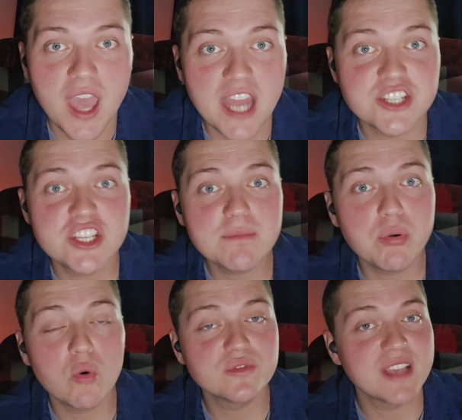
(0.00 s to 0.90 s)
And she
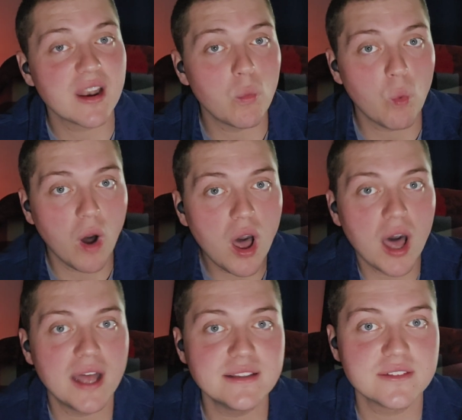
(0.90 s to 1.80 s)
pulls out a
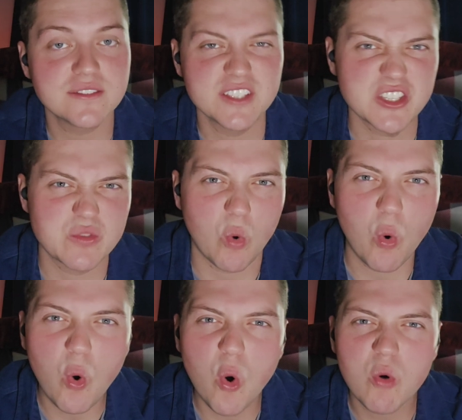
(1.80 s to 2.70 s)
wand. It's this
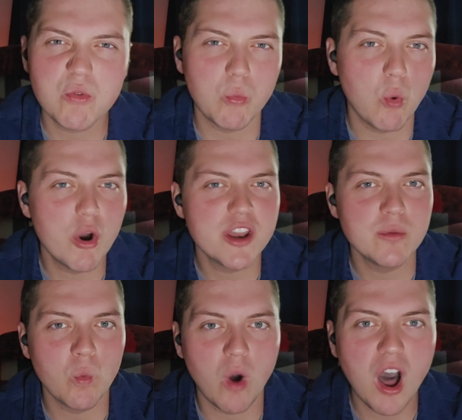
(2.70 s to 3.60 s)
old
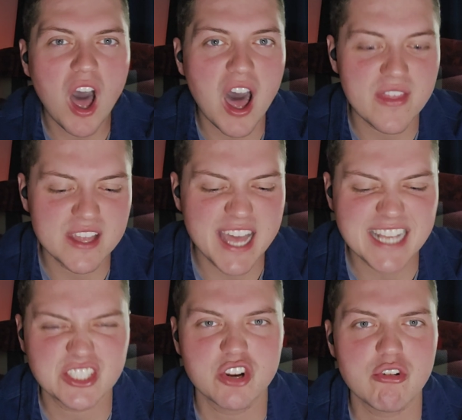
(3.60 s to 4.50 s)
wooden wand. It
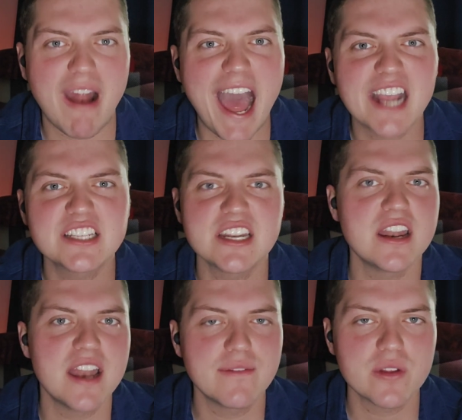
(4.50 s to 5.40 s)
has cracks in
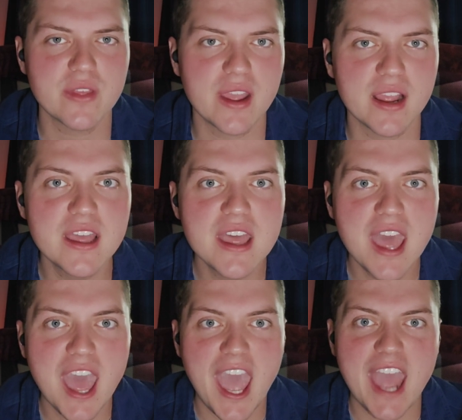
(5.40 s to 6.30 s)
it and everything.
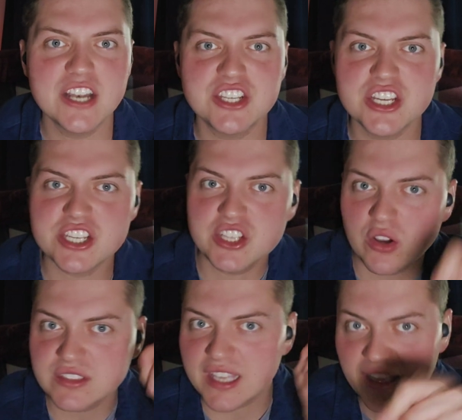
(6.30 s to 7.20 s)
And she just
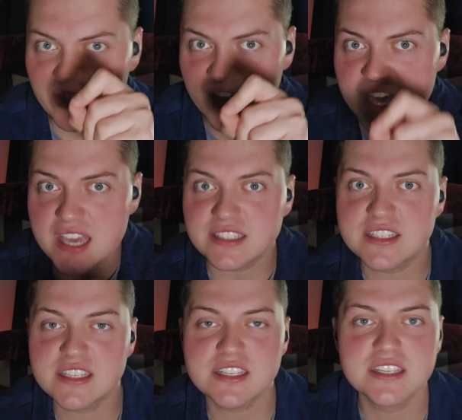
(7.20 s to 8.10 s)
goes like
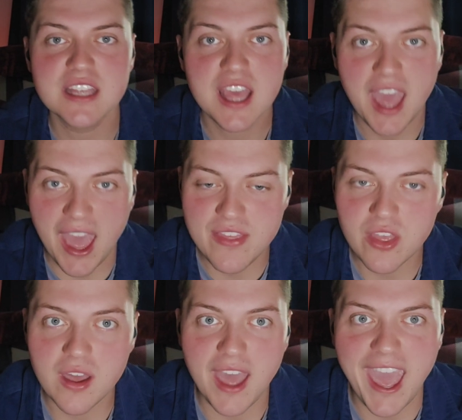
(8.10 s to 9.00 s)
this, and
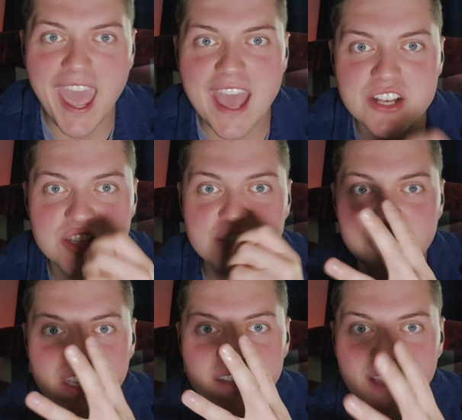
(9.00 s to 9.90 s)
the hand
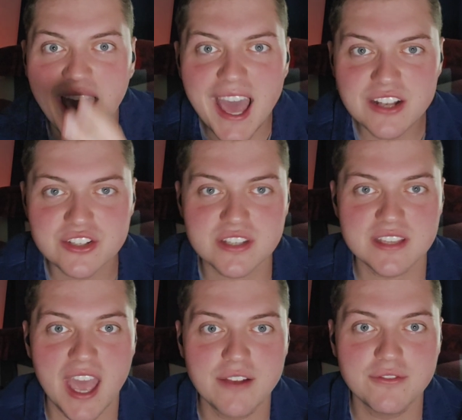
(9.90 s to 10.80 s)
just
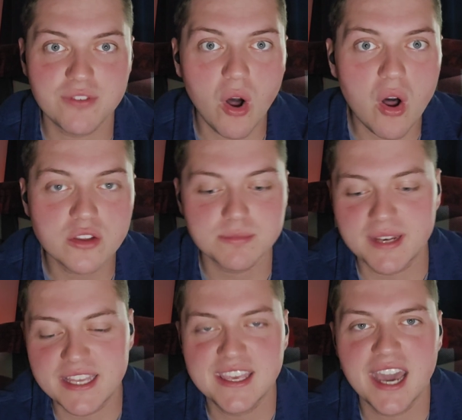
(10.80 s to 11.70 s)
detaches and falls,
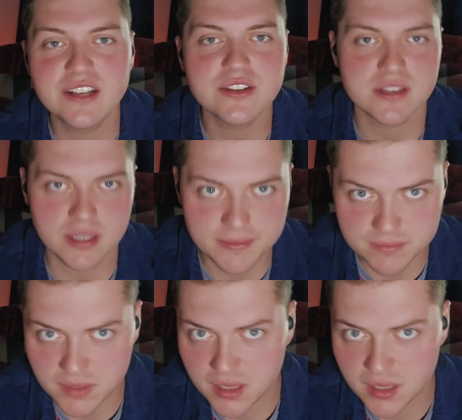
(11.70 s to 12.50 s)
but he catches it.